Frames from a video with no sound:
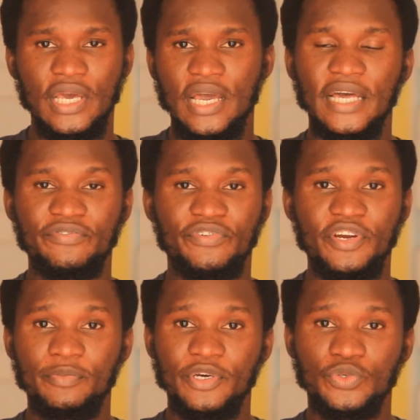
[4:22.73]
And the
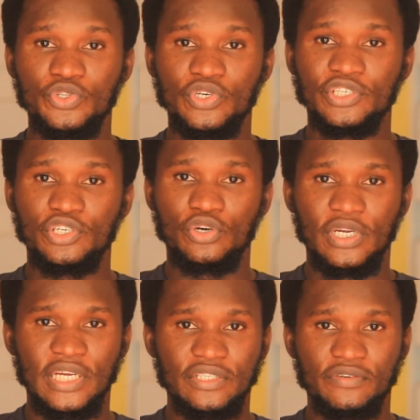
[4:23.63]
very best way to actually
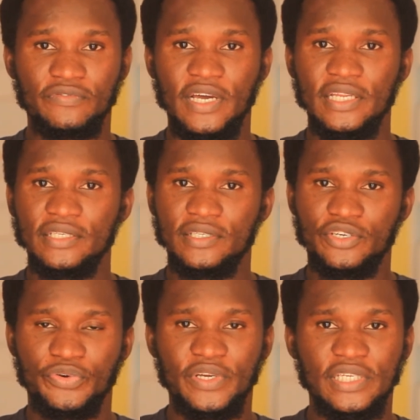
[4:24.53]
organize your file is
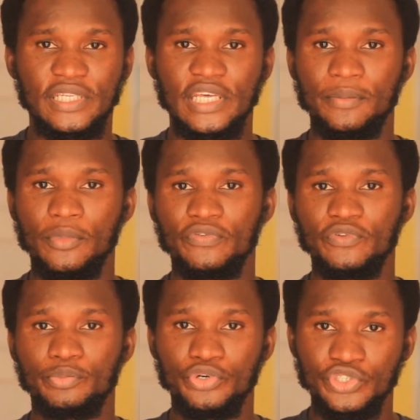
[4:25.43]
create the name of
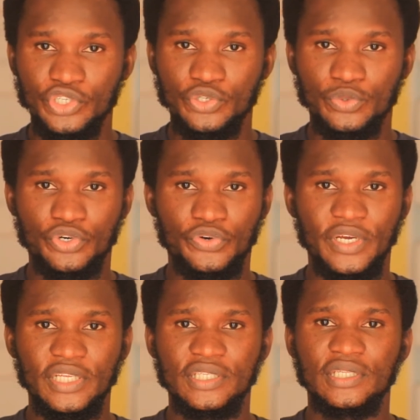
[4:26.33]
the project you want to create.